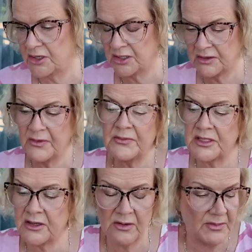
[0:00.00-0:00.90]
I've
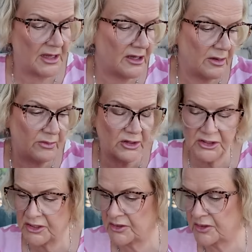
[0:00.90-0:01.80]
obviously got makeup
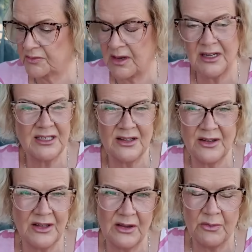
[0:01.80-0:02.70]
brushes as well. I didn't
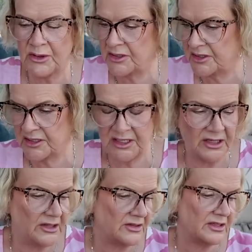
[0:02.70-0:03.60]
think you'd want to see
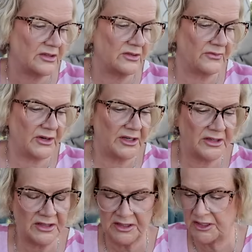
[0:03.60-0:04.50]
those because that's not very
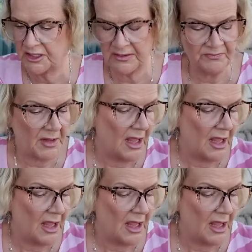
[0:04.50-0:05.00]
exciting.